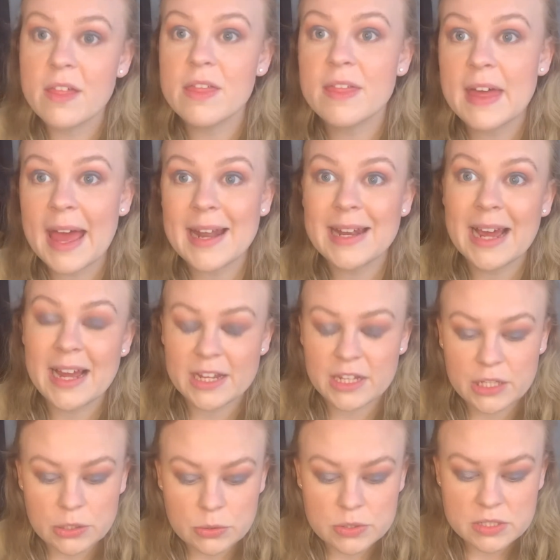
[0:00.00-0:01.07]
Then I
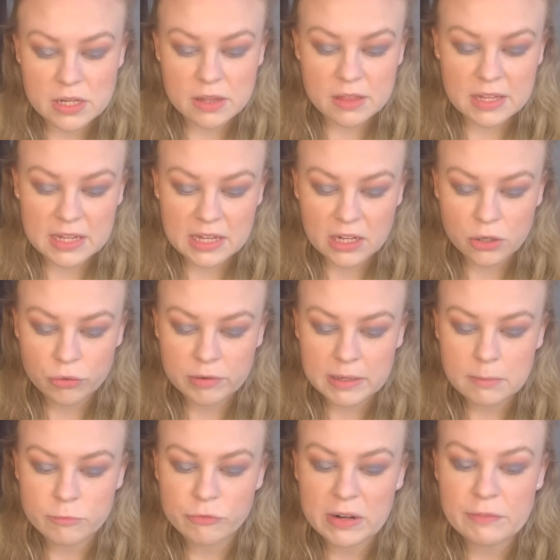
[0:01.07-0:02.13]
used the
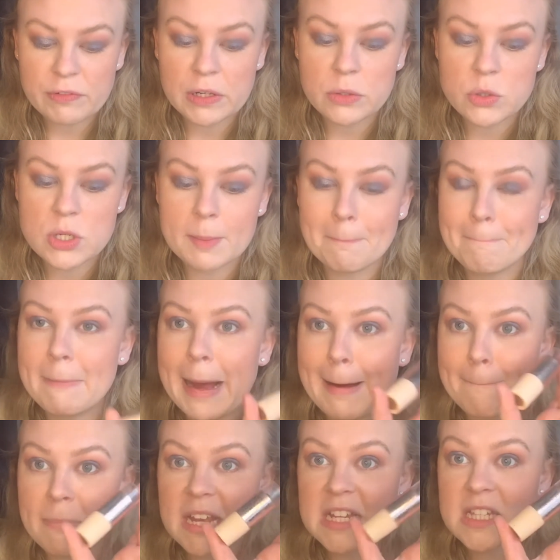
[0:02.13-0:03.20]
Cream Revolution Matte
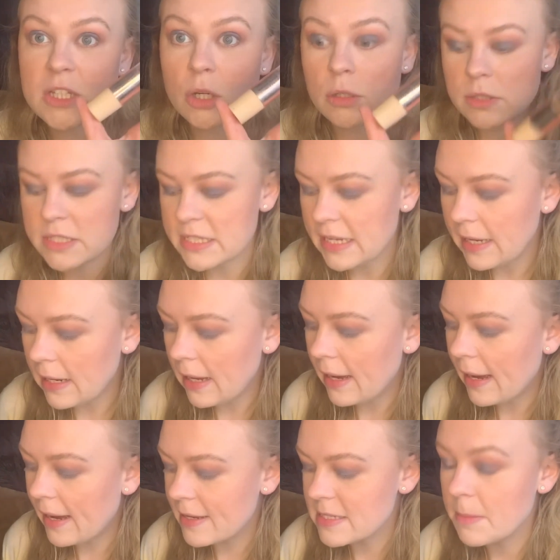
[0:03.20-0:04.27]
Base Concealer
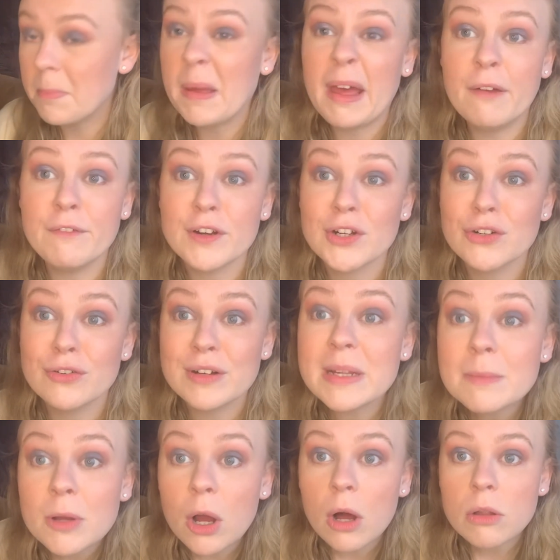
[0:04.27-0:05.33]
as a bit of a
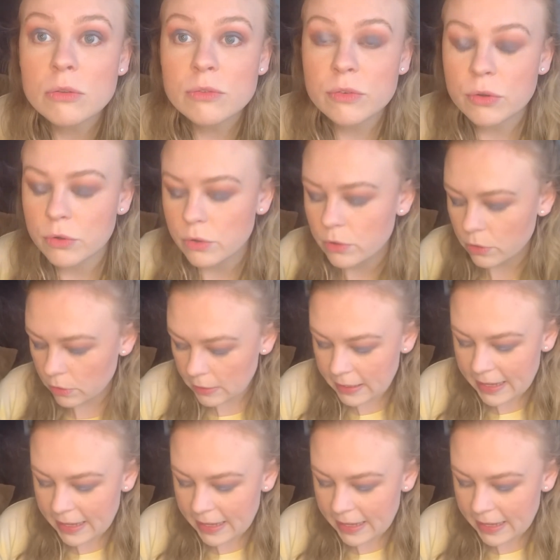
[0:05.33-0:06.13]
cream contour.